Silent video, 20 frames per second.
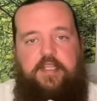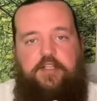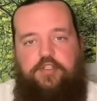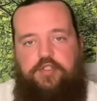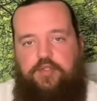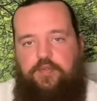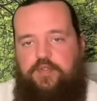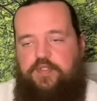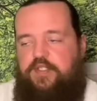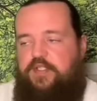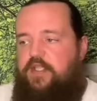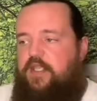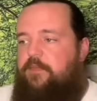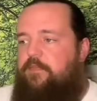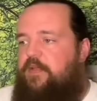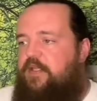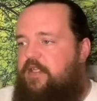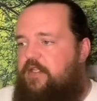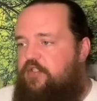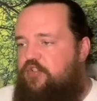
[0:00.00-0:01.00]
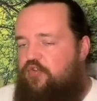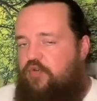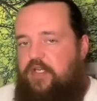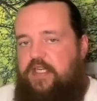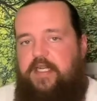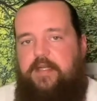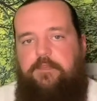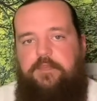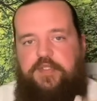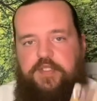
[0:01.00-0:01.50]
issues sleeping,
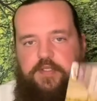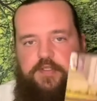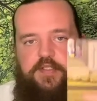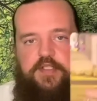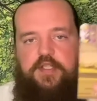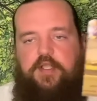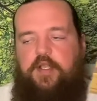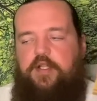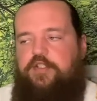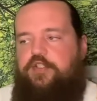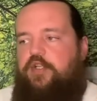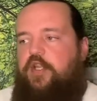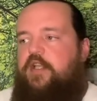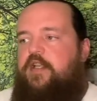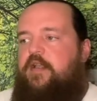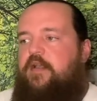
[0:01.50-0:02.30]
dreams and such.